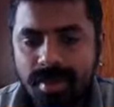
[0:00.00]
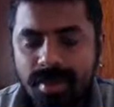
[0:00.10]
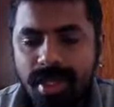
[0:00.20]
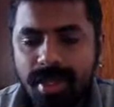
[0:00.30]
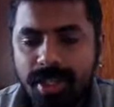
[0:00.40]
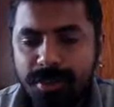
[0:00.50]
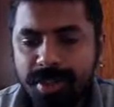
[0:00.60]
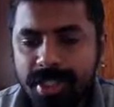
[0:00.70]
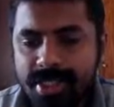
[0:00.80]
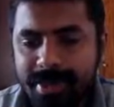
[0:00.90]
Yeah, now
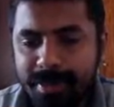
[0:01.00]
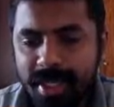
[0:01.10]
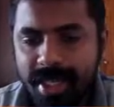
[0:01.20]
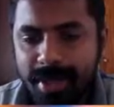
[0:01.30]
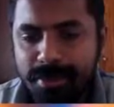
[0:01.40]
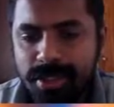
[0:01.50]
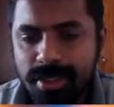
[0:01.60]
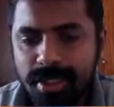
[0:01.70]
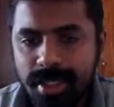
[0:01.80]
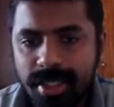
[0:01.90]
we can simply capture
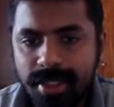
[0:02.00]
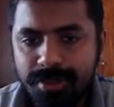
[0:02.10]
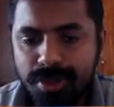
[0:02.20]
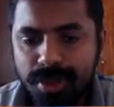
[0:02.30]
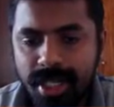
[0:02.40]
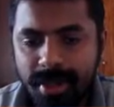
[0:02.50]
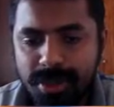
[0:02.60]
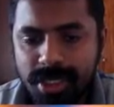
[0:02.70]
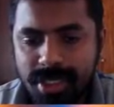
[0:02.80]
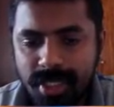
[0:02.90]
the knight. If rook
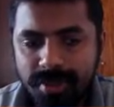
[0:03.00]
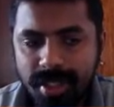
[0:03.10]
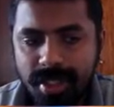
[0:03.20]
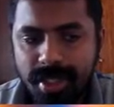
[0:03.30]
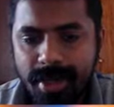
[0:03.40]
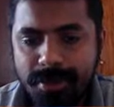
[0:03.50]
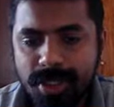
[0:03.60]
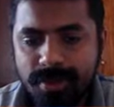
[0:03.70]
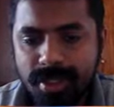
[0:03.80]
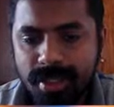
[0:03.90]
captures, then we can
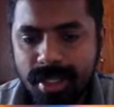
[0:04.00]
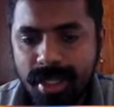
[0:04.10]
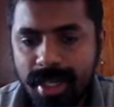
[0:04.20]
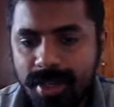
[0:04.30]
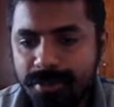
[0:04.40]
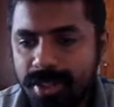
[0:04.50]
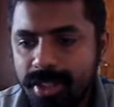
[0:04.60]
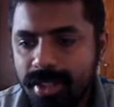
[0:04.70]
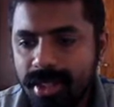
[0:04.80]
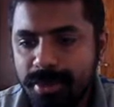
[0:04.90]
capture with the king and we
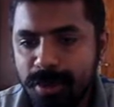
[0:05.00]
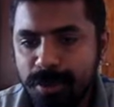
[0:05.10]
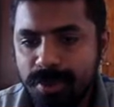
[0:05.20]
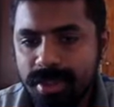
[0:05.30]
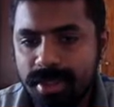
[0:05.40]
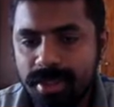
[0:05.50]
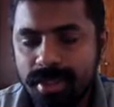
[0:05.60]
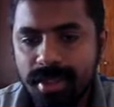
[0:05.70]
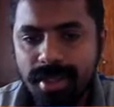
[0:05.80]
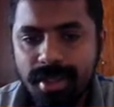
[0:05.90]
can come out with
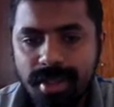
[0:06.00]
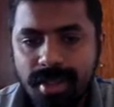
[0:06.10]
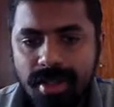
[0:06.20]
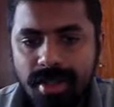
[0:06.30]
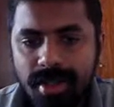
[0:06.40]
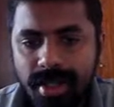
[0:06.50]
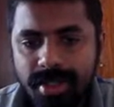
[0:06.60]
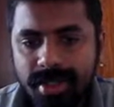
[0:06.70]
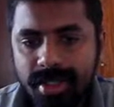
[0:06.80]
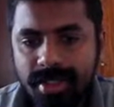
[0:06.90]
a
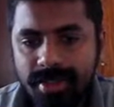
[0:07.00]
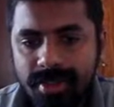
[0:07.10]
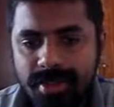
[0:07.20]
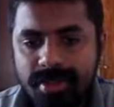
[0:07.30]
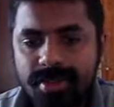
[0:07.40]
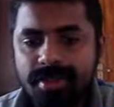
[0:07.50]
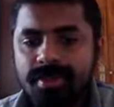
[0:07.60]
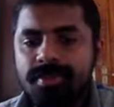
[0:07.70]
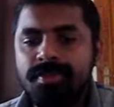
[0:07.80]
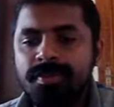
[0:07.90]
knight king.
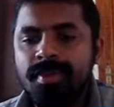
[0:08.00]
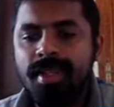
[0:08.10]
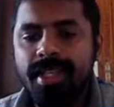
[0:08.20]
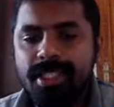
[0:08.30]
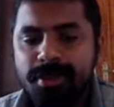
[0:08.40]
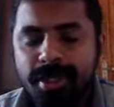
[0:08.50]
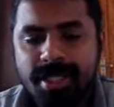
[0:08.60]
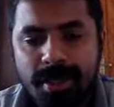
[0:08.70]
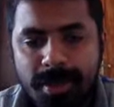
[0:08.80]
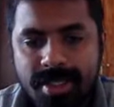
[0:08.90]
Next
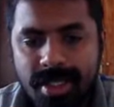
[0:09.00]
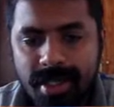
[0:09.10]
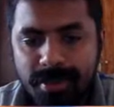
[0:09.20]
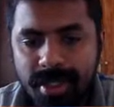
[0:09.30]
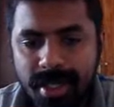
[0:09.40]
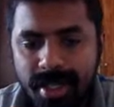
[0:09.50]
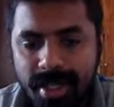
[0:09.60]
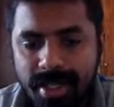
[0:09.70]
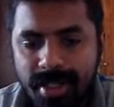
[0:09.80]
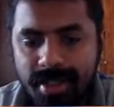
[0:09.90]
puzzle, puzzle number
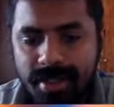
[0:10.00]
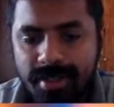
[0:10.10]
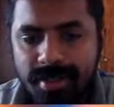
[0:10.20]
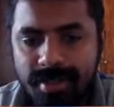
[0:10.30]
19.